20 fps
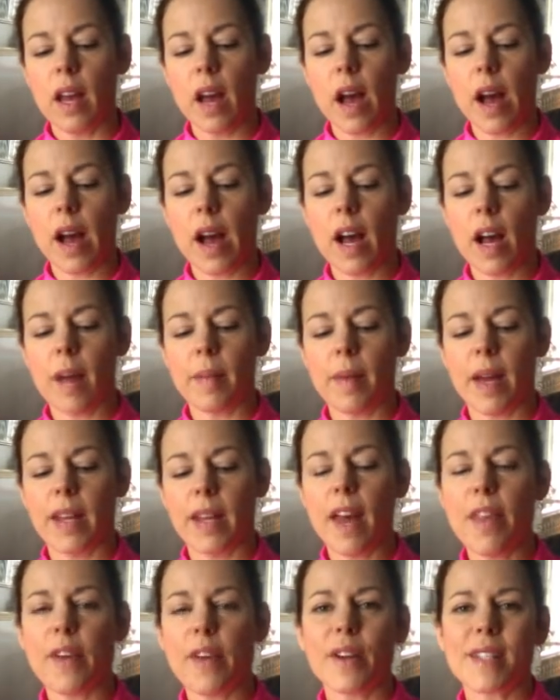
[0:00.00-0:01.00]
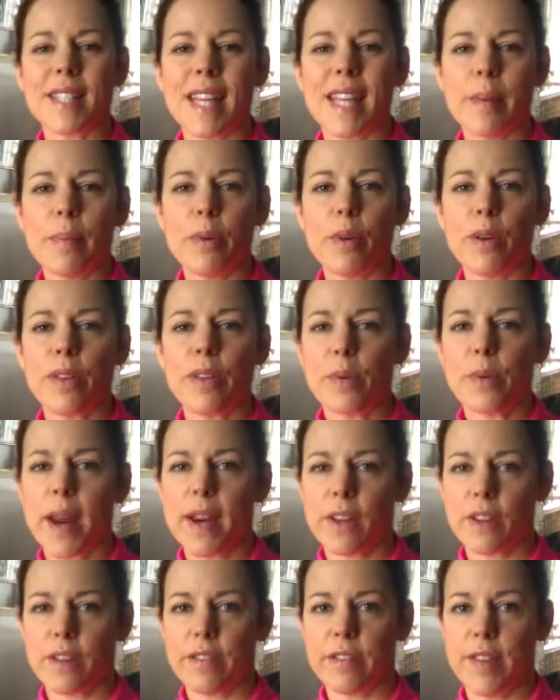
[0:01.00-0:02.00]
Another example in the
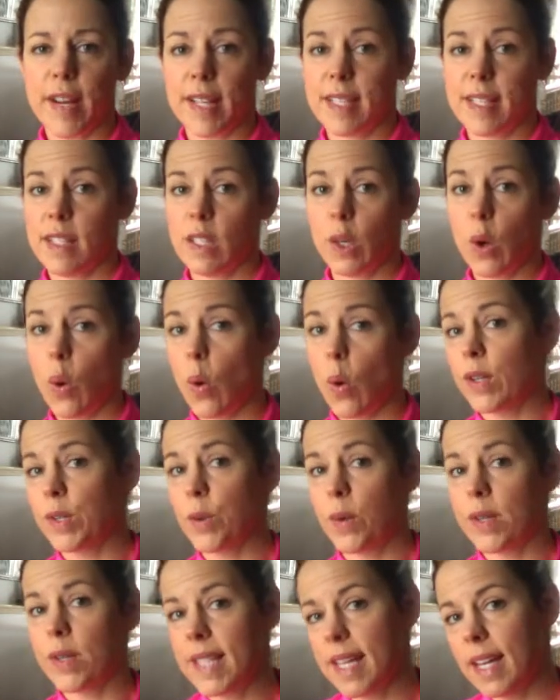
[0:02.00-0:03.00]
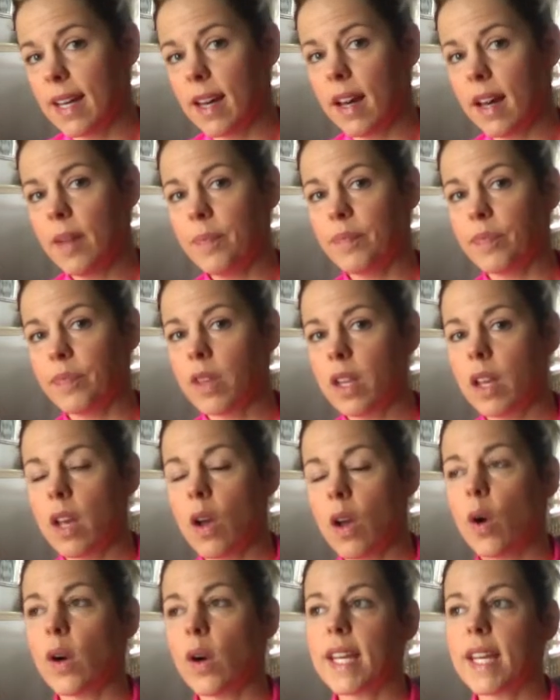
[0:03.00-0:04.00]
regular fix is a corn tortilla
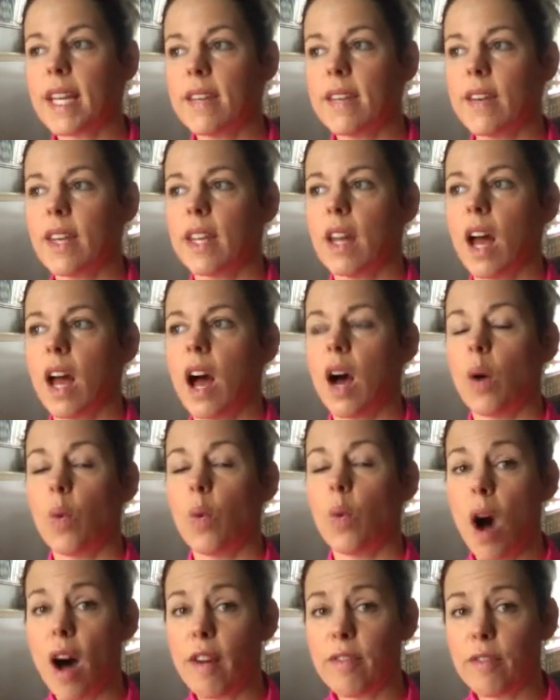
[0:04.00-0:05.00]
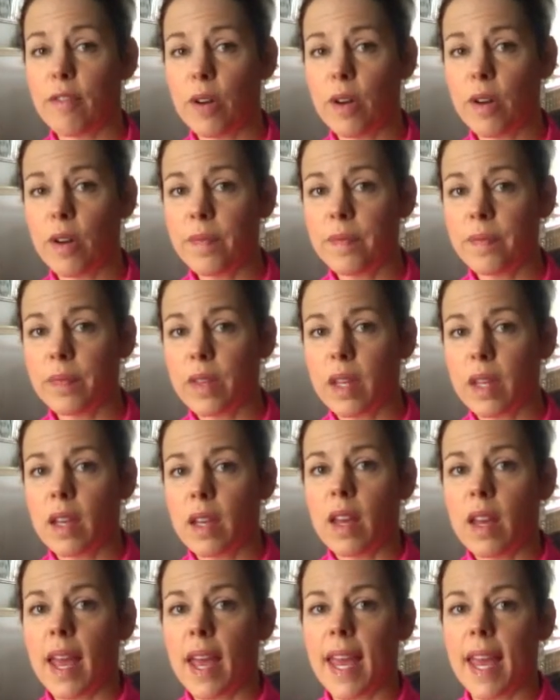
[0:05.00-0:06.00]
or even a waffle.
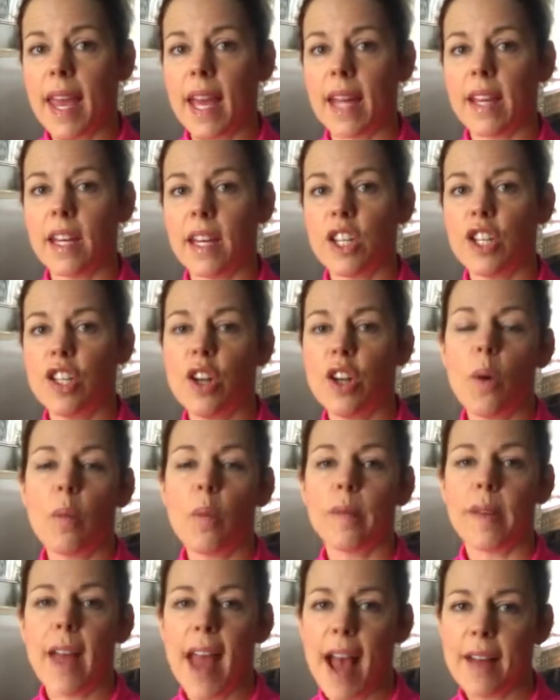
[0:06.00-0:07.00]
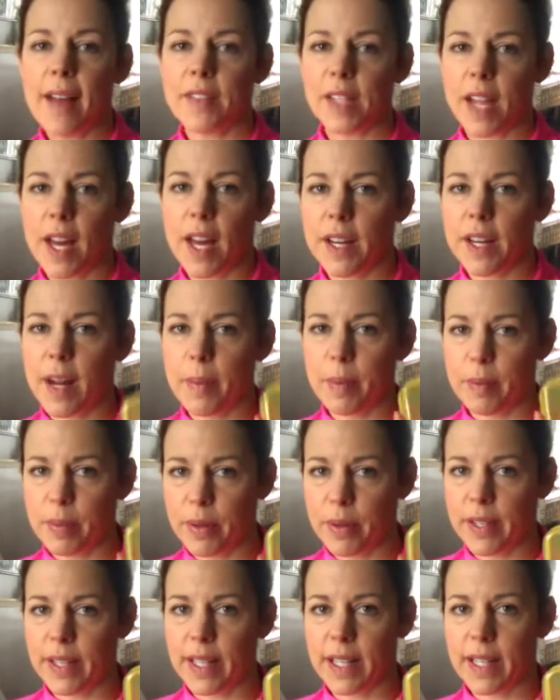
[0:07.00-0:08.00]
And you don't have to cut it up and
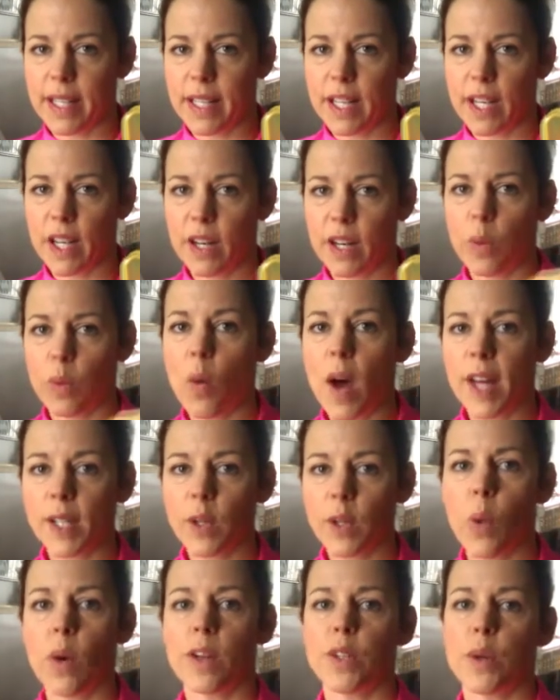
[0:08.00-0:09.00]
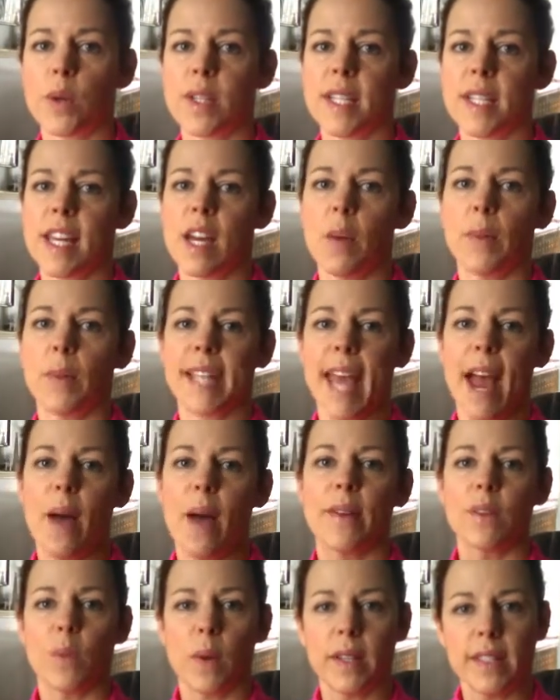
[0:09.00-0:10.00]
put it in here. 1 corn tortilla would count
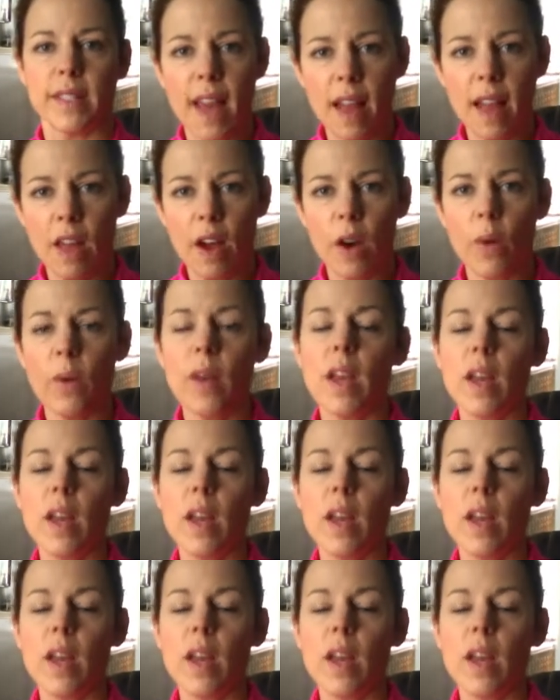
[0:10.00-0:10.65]
as 1 yellow.